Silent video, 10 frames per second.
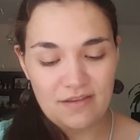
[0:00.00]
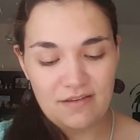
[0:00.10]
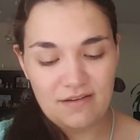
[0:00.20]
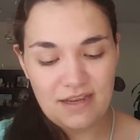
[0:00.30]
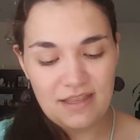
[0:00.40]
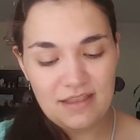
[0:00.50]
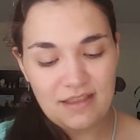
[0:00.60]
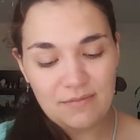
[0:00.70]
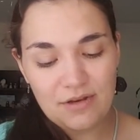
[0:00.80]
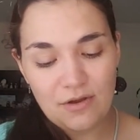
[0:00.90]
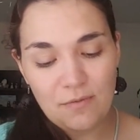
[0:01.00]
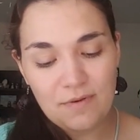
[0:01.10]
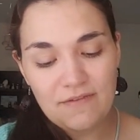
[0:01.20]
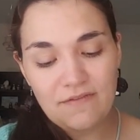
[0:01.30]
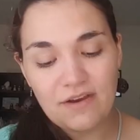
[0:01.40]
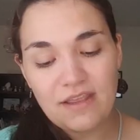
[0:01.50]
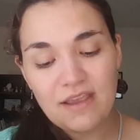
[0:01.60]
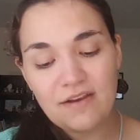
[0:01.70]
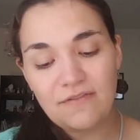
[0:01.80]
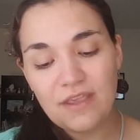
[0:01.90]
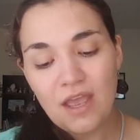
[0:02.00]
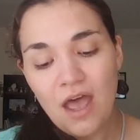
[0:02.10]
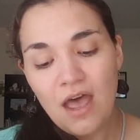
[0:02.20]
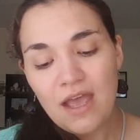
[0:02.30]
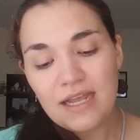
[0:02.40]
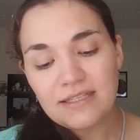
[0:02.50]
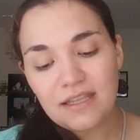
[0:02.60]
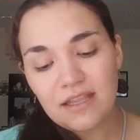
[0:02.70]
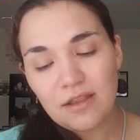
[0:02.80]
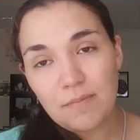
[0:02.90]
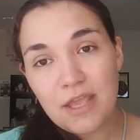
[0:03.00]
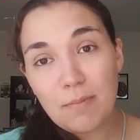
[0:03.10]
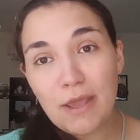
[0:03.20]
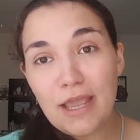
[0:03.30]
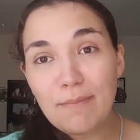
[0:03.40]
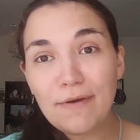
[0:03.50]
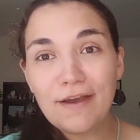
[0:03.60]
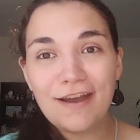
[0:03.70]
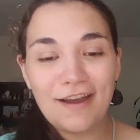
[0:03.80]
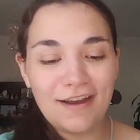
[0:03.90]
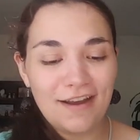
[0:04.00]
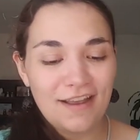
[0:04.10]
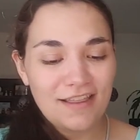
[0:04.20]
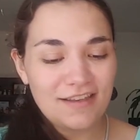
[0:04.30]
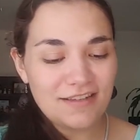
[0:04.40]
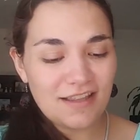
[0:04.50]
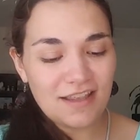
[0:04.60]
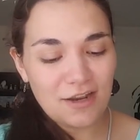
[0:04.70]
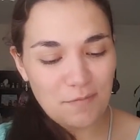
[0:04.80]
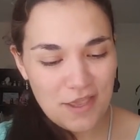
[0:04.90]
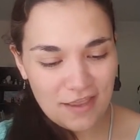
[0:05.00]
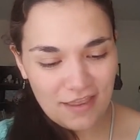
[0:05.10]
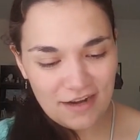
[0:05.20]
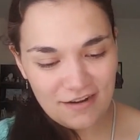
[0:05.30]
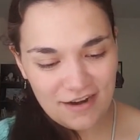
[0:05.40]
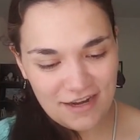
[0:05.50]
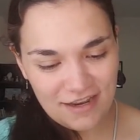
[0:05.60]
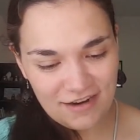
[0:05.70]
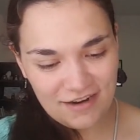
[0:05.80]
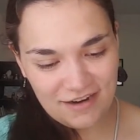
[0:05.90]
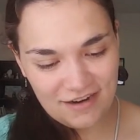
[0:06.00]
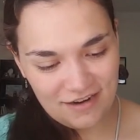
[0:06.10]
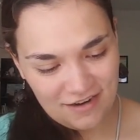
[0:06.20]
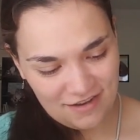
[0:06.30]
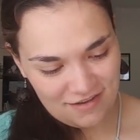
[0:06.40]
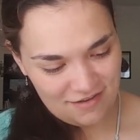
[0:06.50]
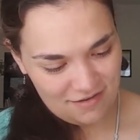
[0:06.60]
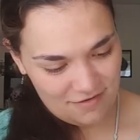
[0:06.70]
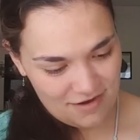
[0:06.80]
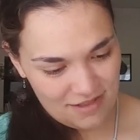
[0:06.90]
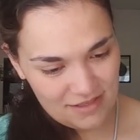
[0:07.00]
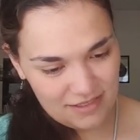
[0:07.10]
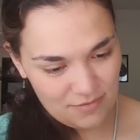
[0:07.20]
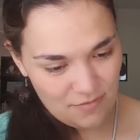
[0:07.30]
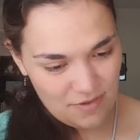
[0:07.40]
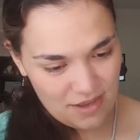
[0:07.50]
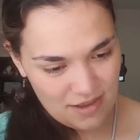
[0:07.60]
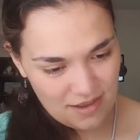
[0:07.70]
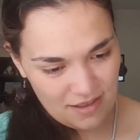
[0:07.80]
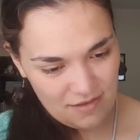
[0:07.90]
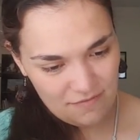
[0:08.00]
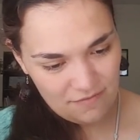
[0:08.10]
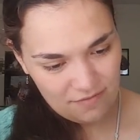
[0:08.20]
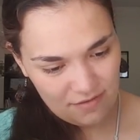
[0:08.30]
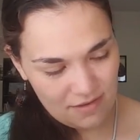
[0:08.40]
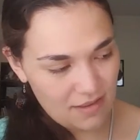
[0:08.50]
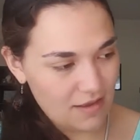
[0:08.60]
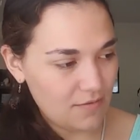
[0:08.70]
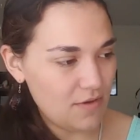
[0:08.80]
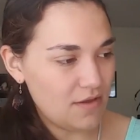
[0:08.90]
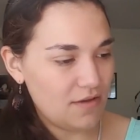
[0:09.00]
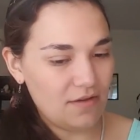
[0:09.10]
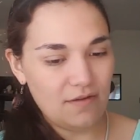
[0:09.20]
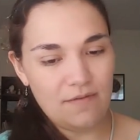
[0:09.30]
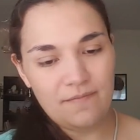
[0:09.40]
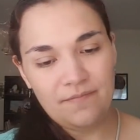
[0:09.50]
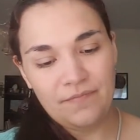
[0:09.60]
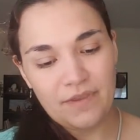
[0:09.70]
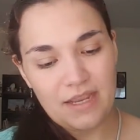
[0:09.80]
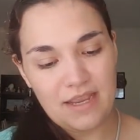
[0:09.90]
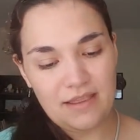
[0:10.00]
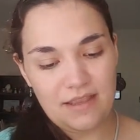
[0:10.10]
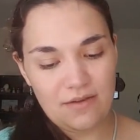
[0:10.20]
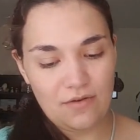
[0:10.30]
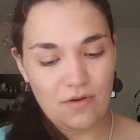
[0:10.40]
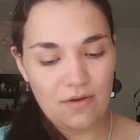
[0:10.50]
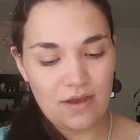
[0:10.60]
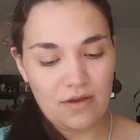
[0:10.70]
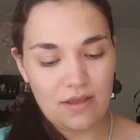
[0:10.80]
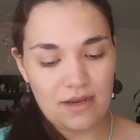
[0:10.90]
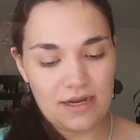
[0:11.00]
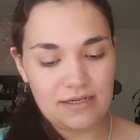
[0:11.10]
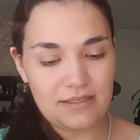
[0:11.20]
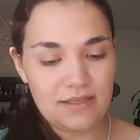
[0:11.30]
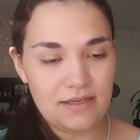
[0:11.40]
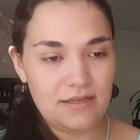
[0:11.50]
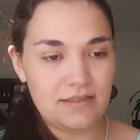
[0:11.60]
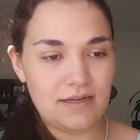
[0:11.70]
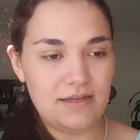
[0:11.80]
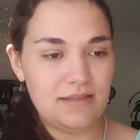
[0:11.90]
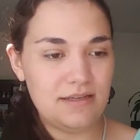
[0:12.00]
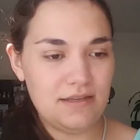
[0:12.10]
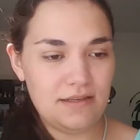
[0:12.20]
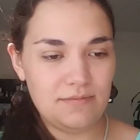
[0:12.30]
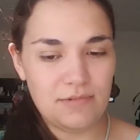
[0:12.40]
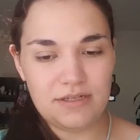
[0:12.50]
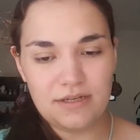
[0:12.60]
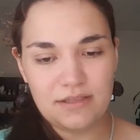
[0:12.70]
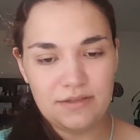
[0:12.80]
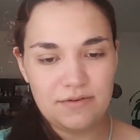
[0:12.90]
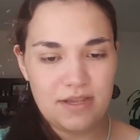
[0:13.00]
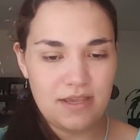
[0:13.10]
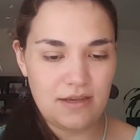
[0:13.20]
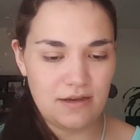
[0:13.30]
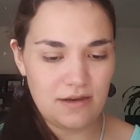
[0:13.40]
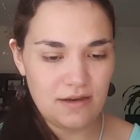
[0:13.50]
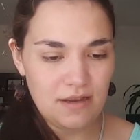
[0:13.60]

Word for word: All right, and then I'm going to open it very carefully. It's a little pink paper. There's a little pink glitter in here. All right, let's see what we have. There we go. And then, oh, I see this, I'm going to tuck this right here.